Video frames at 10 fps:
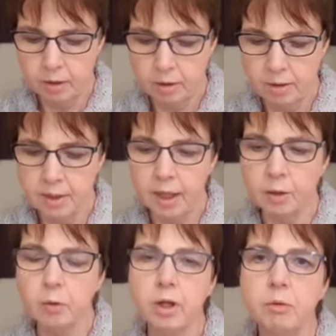
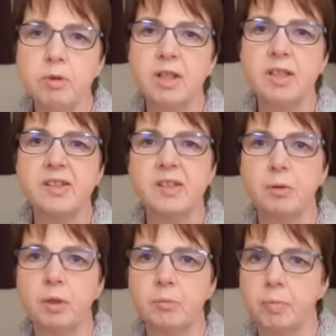now only is
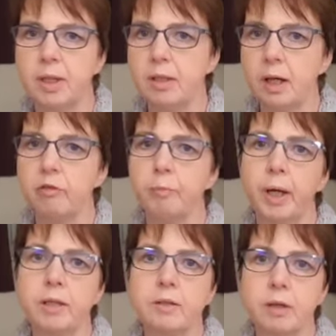doing PDF
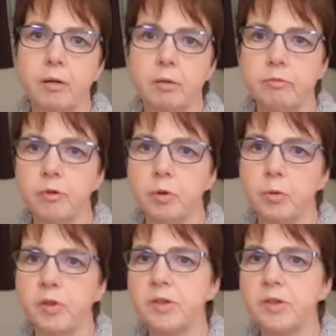patterns going forward.